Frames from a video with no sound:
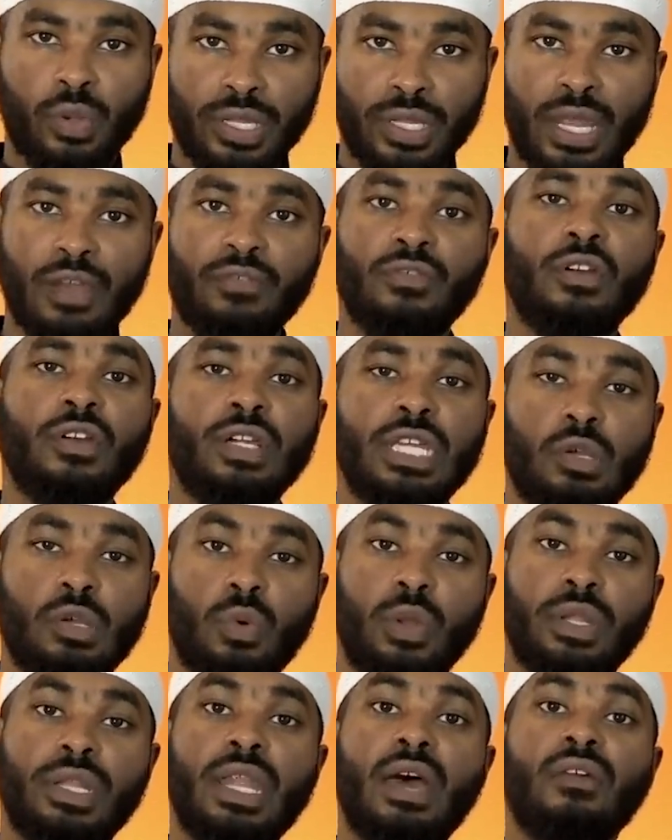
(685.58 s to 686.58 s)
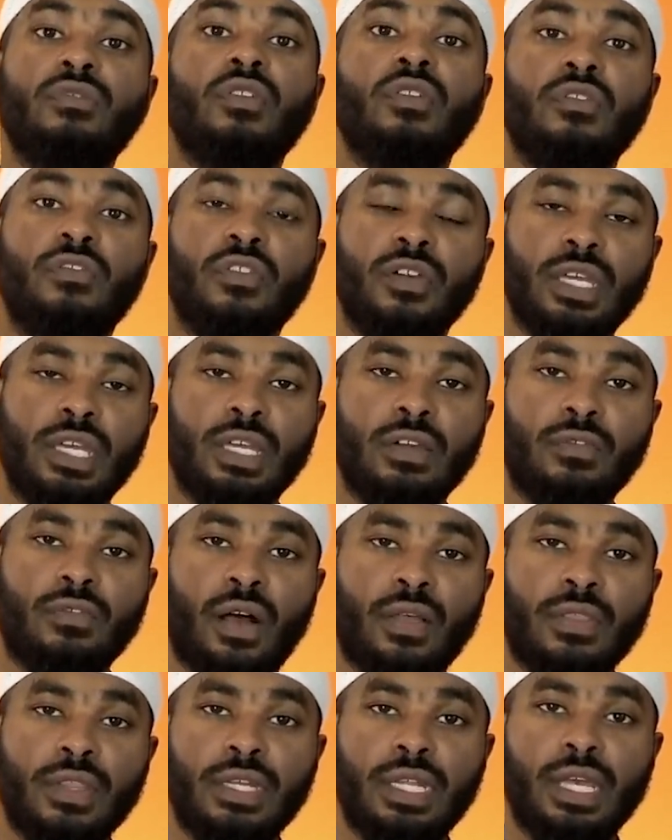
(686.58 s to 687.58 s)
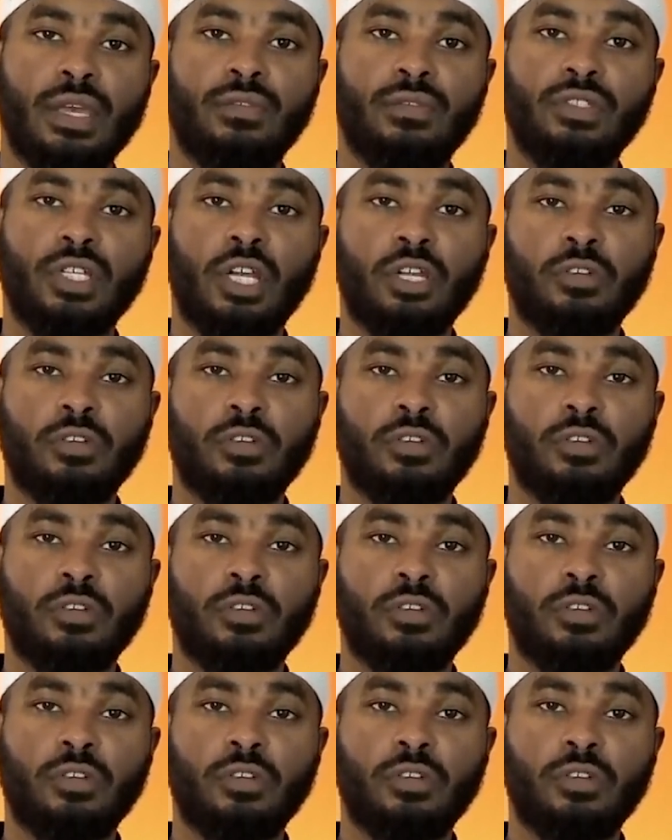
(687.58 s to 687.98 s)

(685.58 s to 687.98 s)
will never, he will never forgive on the day of